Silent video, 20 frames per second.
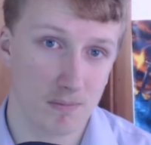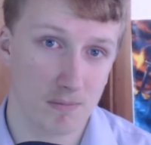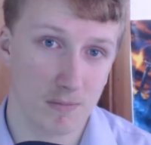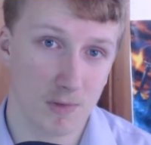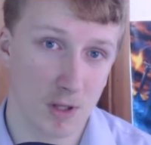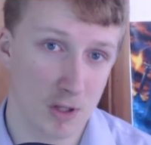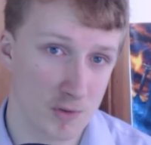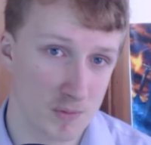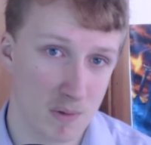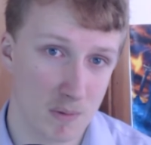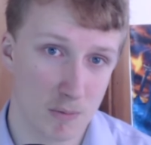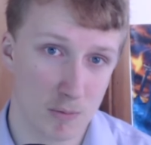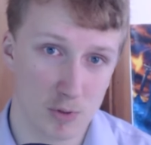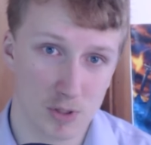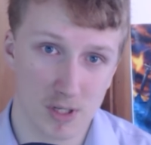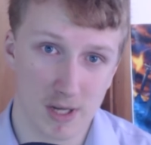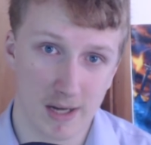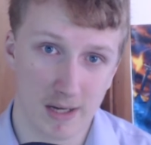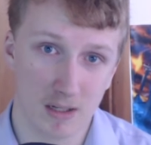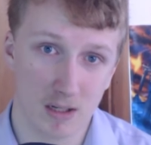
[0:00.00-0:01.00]
Lots of people were
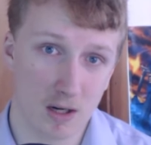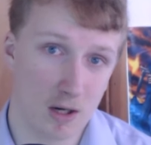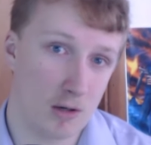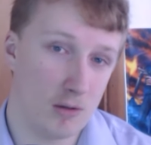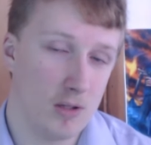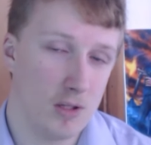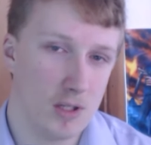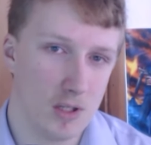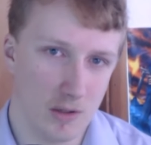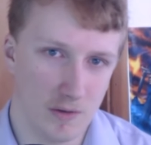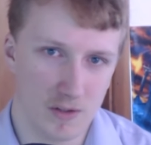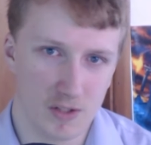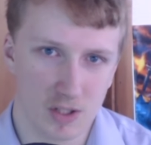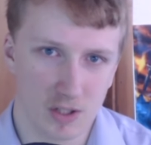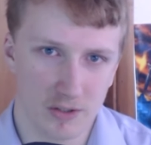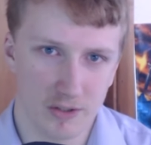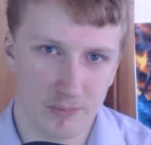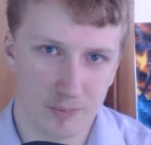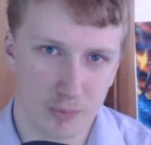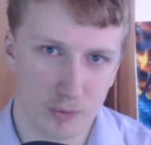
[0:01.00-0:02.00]
saying, "Oh, you know,
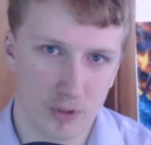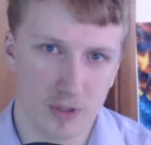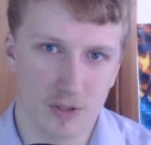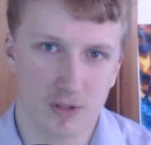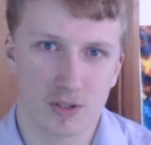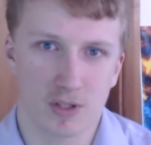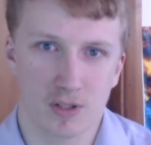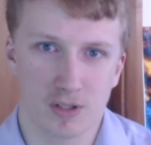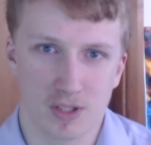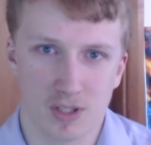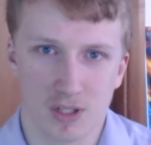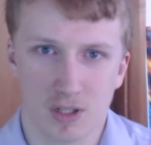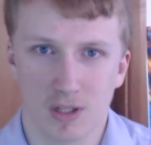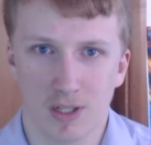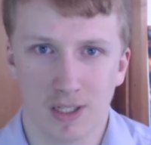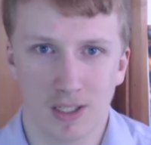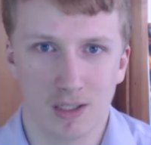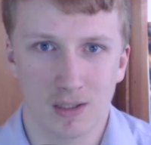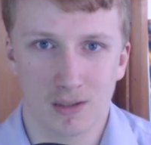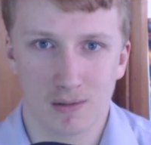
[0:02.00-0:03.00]
son De Bruyne, son
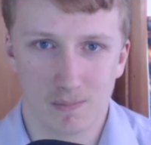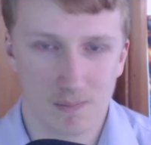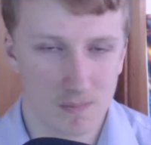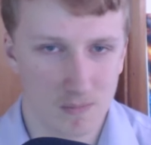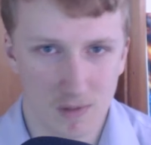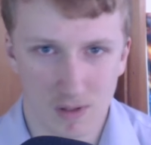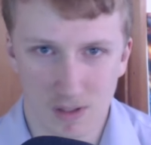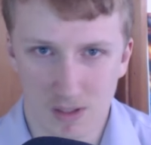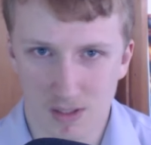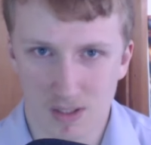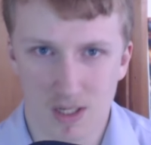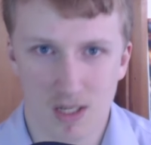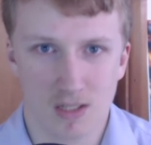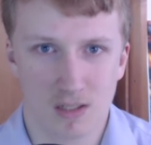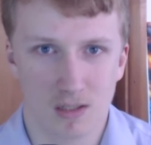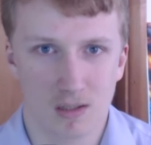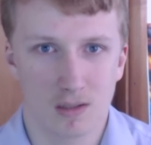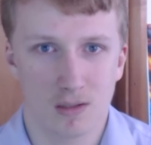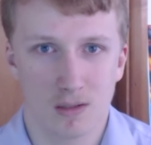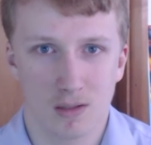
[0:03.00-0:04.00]
Sterling, this
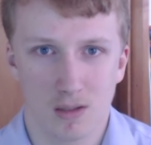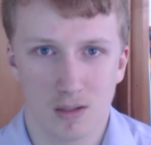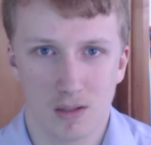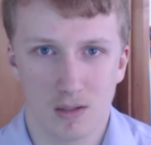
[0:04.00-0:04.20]
season."